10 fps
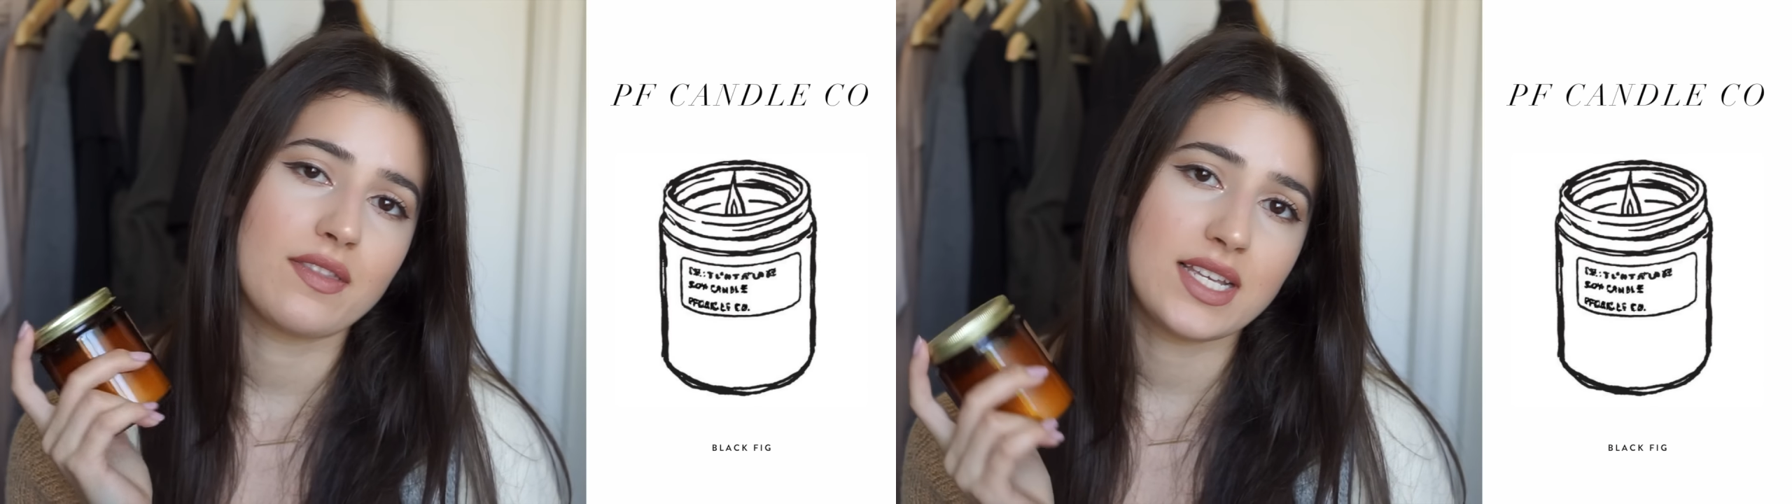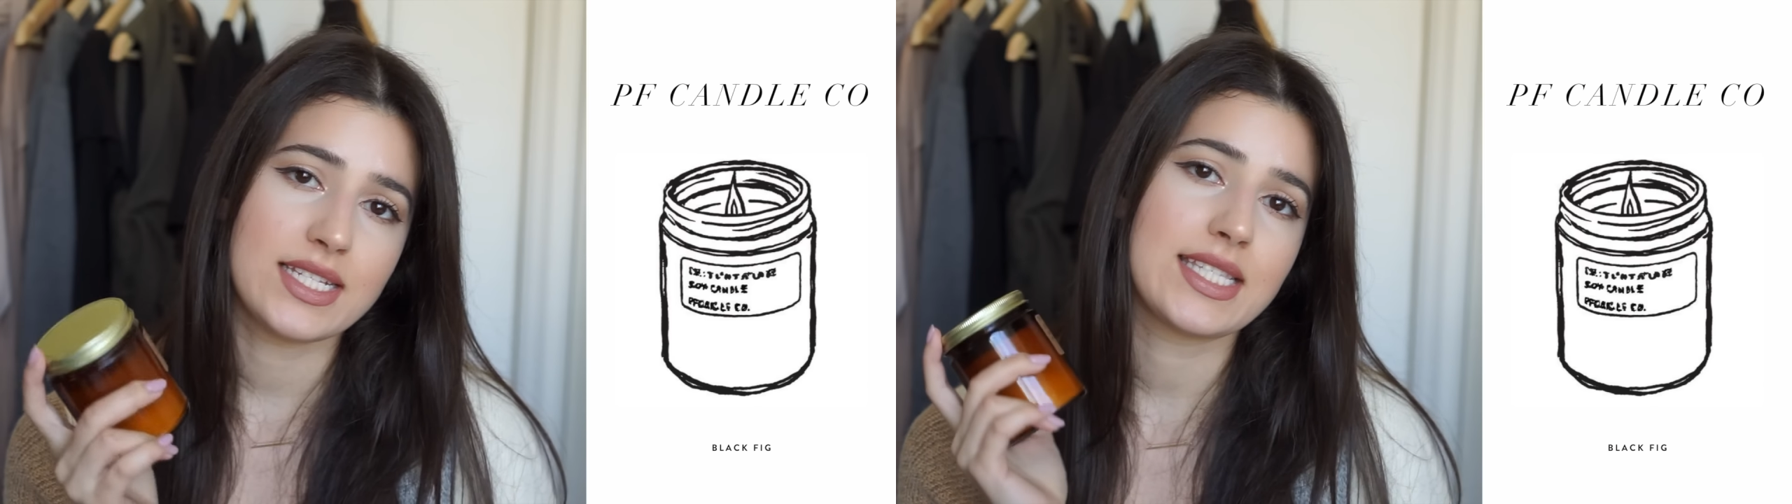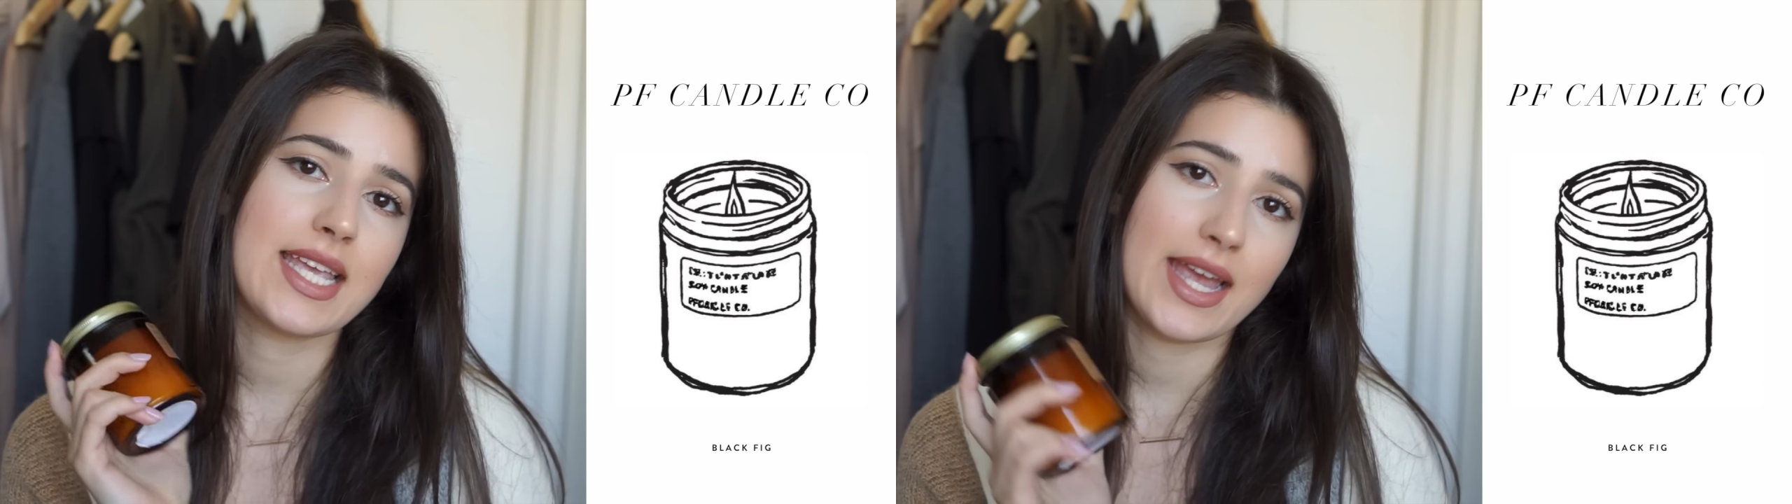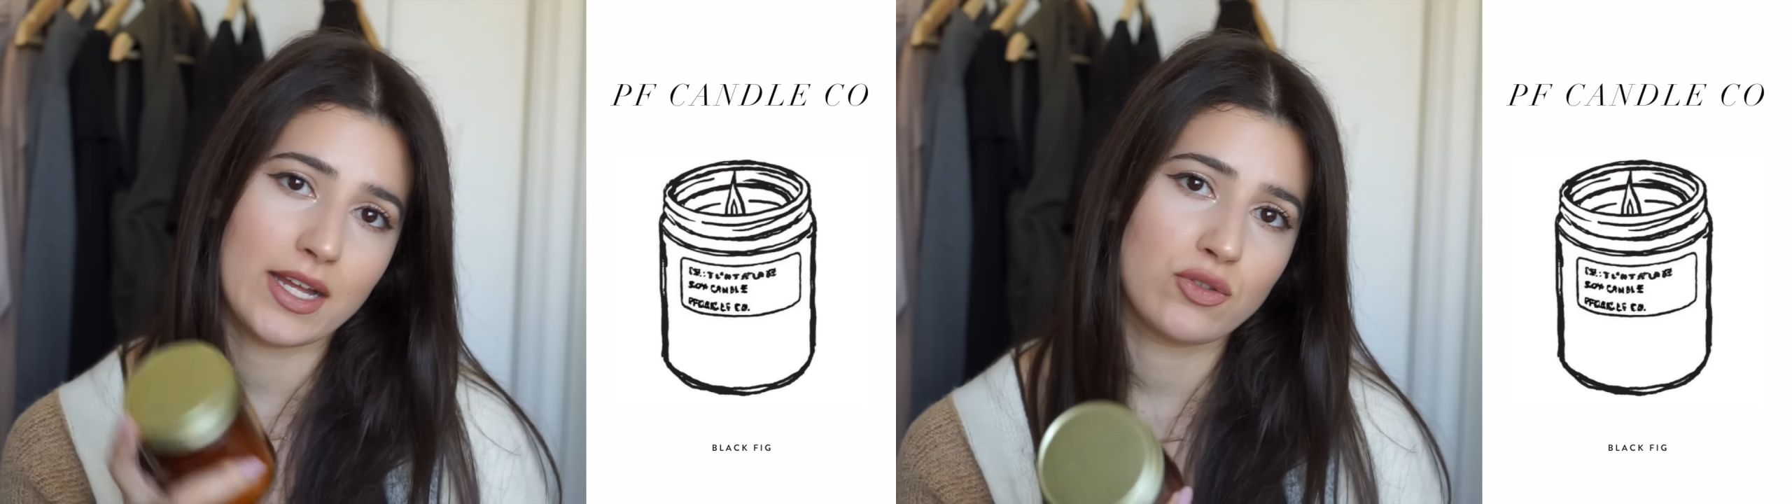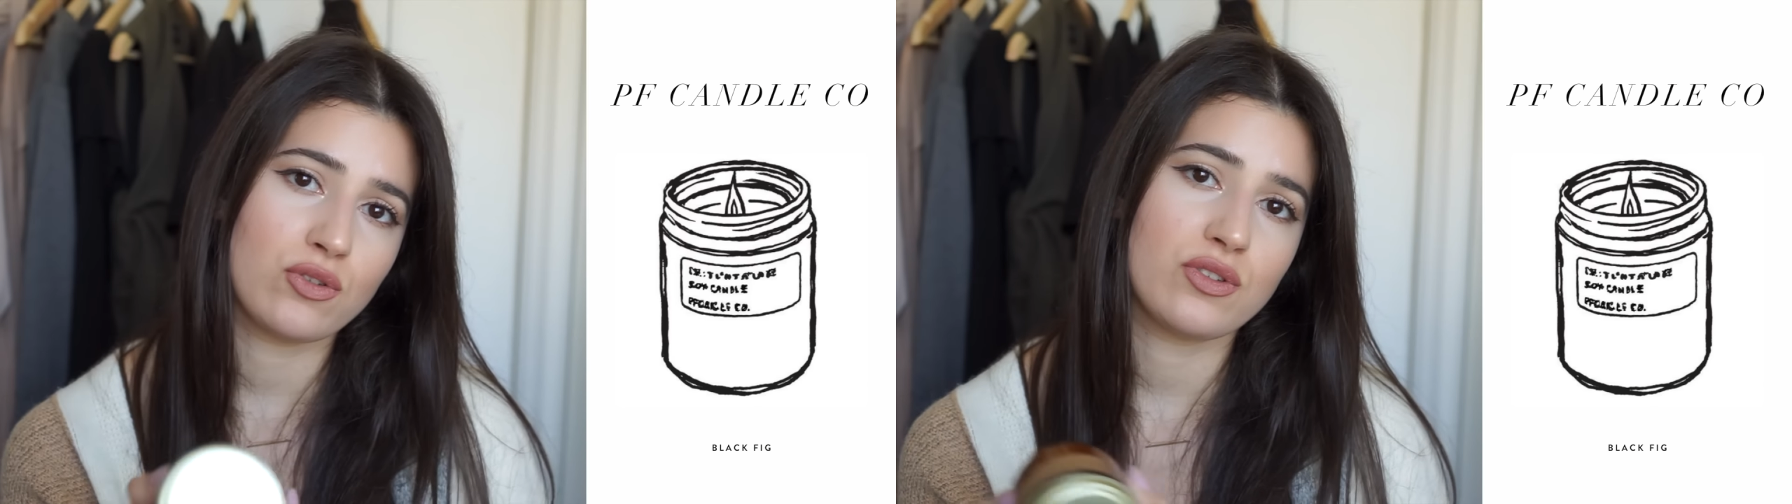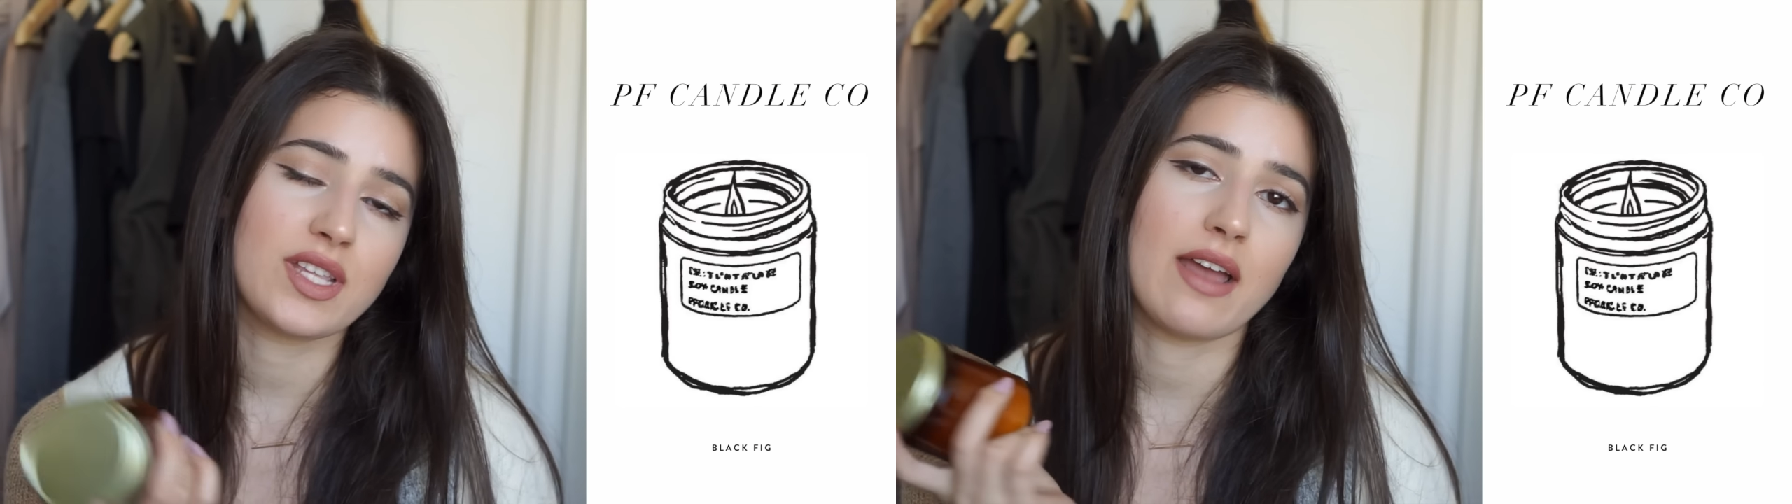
these candles,